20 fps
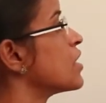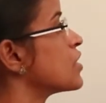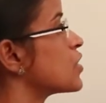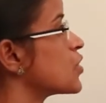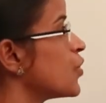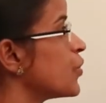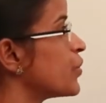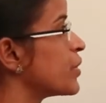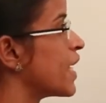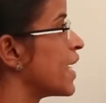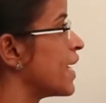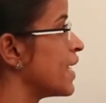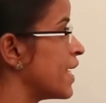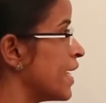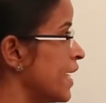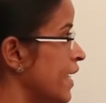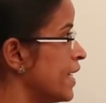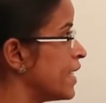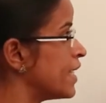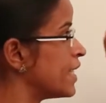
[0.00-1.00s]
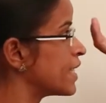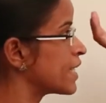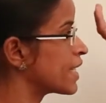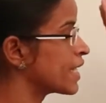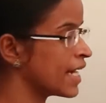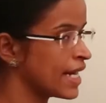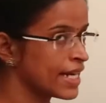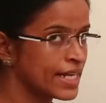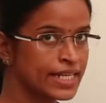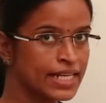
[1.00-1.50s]
So they need
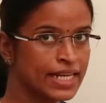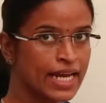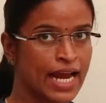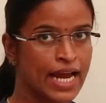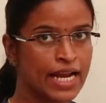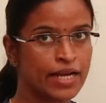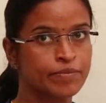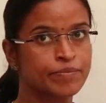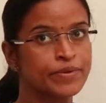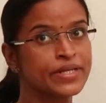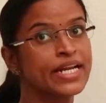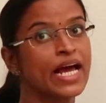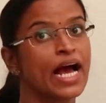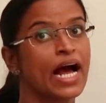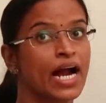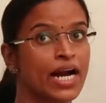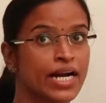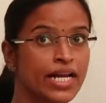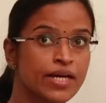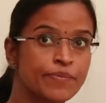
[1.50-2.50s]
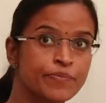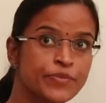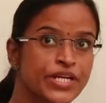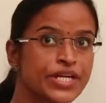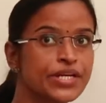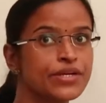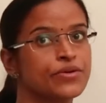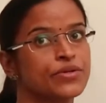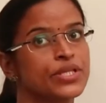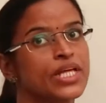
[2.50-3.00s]
greater help in
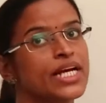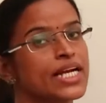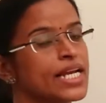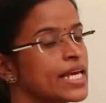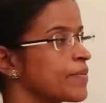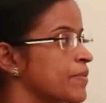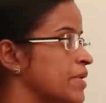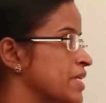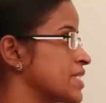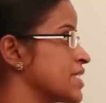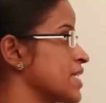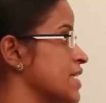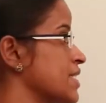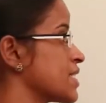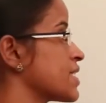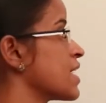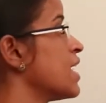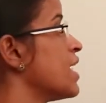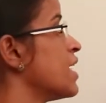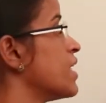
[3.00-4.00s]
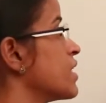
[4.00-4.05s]
adapting to the climate change.